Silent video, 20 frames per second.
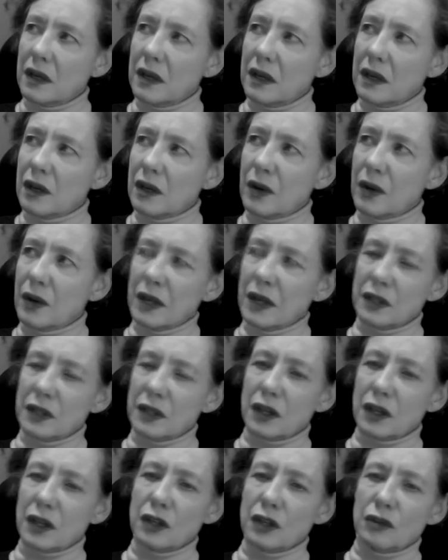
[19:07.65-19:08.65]
you know, he is
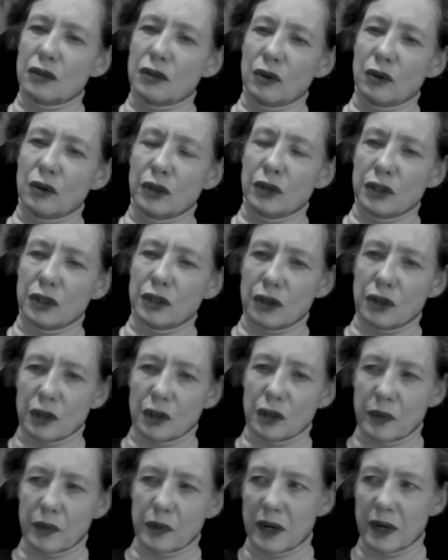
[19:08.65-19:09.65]
a controlling
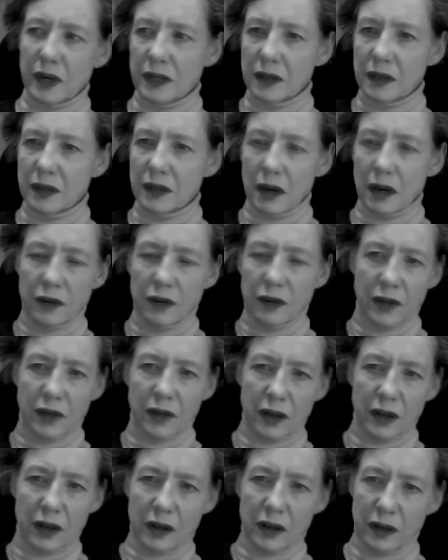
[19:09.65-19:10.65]
jerk, but he's kind of
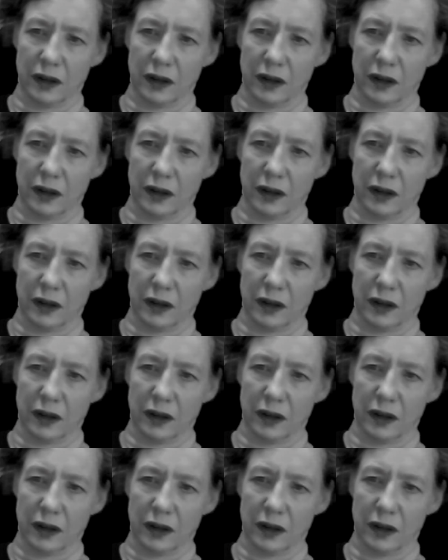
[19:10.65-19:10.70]
like,